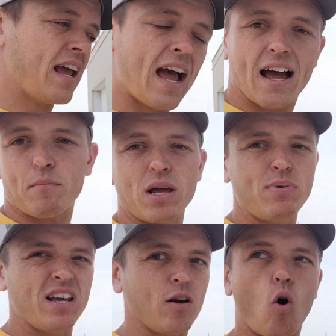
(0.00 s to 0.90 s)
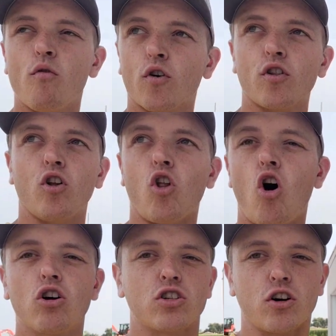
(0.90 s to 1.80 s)
Yeah, maybe over the
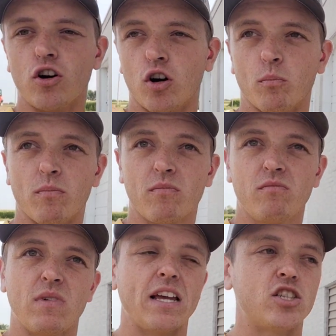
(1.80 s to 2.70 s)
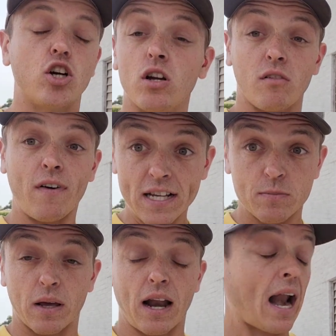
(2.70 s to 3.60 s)
long term, it's a good
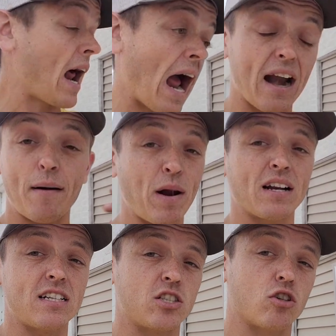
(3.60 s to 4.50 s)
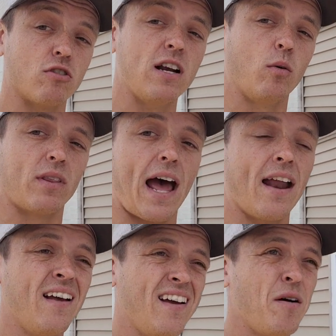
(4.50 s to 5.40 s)
investment. And, I, and I'm not disagreeing with
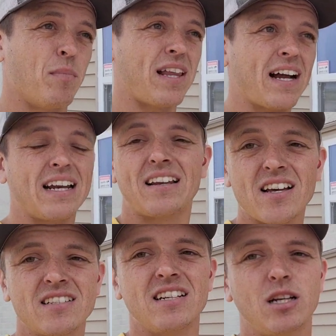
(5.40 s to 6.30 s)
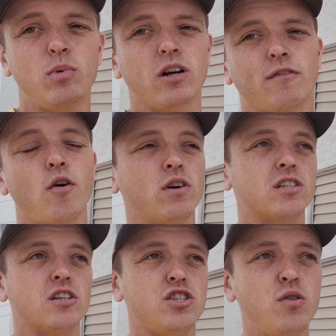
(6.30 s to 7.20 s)
that. But that doesn't need to be your
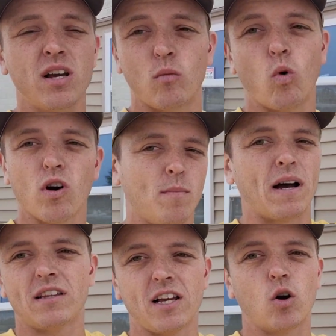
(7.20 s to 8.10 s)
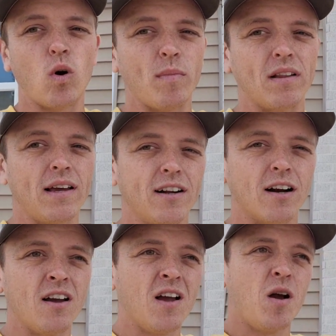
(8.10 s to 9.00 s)
focus, because you can worry about the equipment
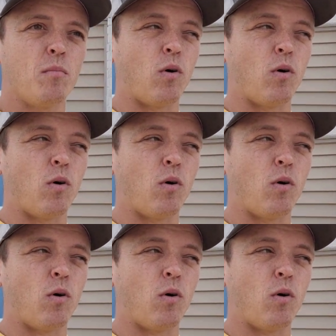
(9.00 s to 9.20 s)
later.